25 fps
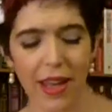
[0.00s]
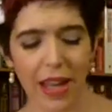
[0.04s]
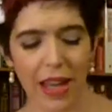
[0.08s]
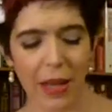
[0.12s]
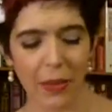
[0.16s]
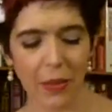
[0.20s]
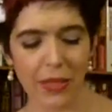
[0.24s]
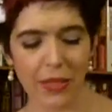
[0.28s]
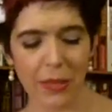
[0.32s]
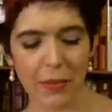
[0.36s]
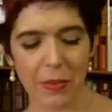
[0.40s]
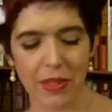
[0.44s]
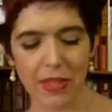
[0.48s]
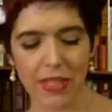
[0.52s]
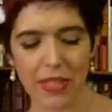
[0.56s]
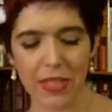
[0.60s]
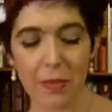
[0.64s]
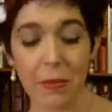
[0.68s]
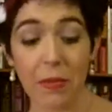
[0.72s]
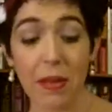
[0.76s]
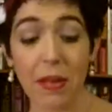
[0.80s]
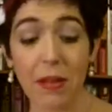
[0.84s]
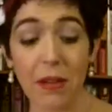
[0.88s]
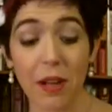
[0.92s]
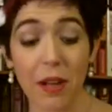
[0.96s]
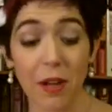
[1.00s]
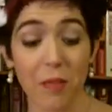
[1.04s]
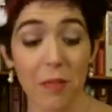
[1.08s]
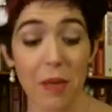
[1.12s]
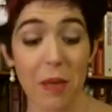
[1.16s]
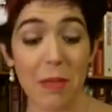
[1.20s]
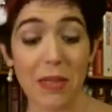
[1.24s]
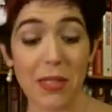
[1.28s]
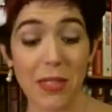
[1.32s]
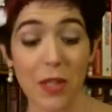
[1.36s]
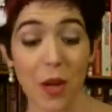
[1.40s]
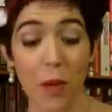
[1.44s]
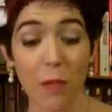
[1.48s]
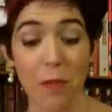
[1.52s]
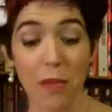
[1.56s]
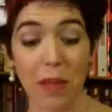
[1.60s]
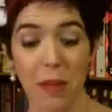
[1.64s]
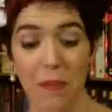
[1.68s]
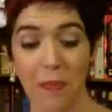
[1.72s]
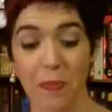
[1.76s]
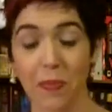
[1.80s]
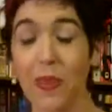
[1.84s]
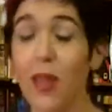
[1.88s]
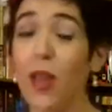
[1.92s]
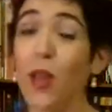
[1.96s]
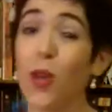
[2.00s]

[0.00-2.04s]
I whispered into Mimi's armpit,